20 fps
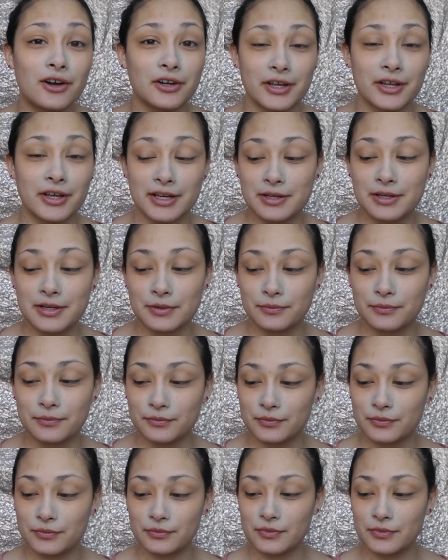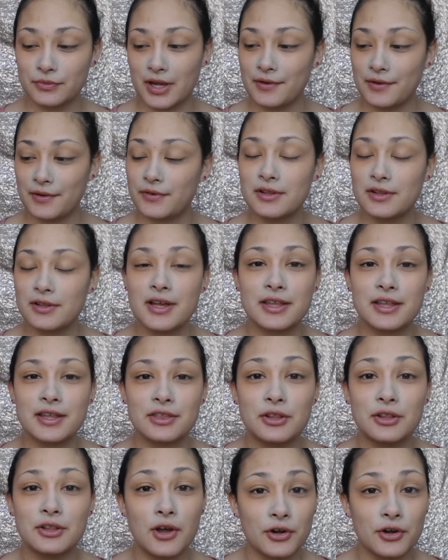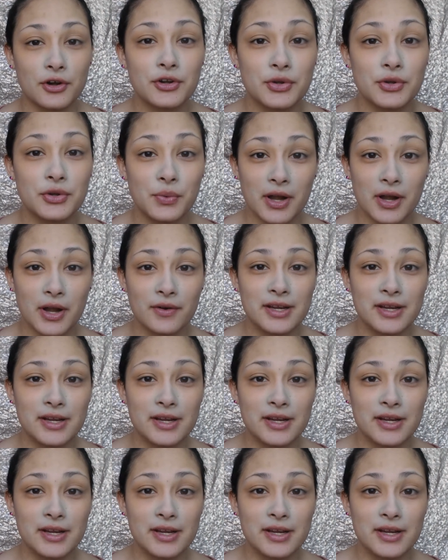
And I feel like the longer you wear it,